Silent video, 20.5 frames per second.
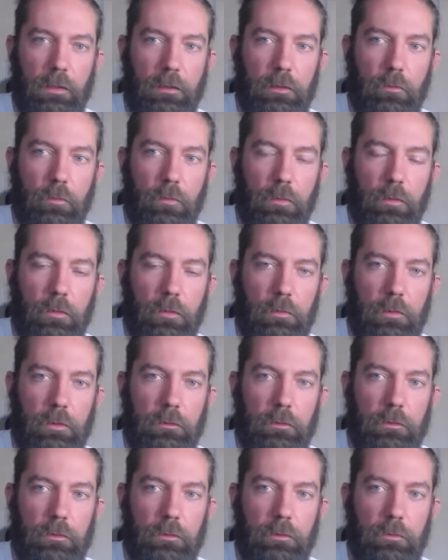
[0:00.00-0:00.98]
we're going to
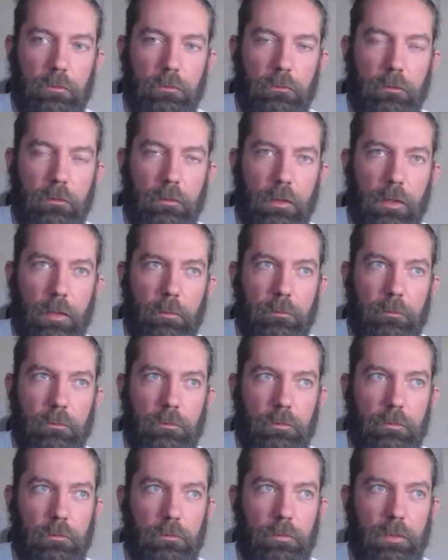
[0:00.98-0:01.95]
use them
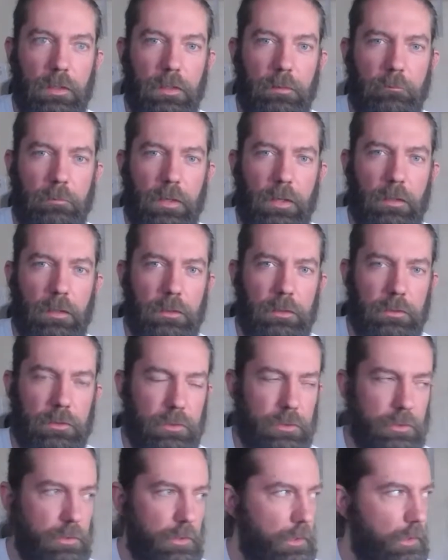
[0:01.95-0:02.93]
to embellish